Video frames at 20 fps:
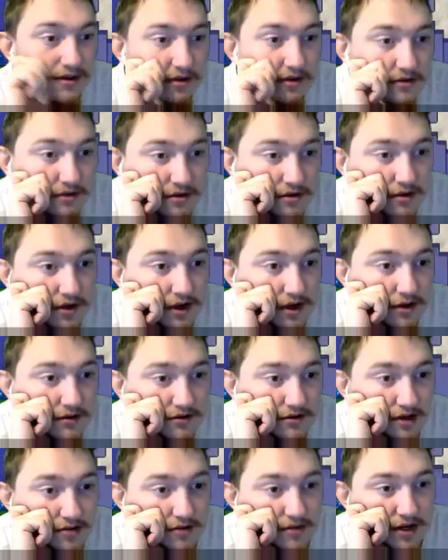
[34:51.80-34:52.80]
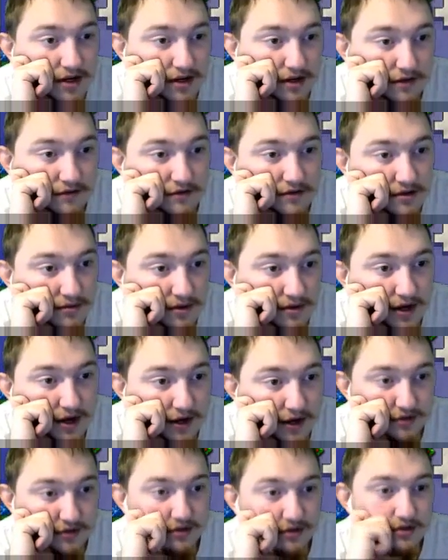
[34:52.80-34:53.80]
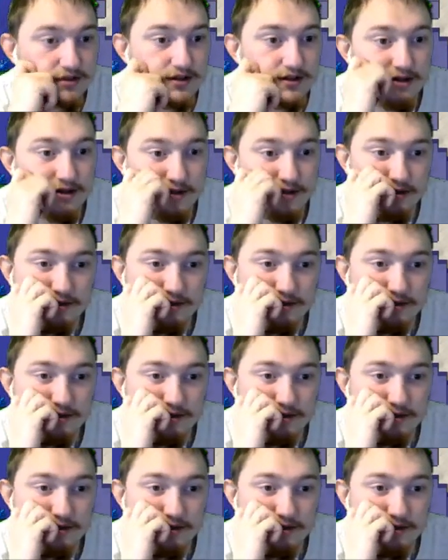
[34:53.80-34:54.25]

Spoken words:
Let's go ahead and start making a few reactors here.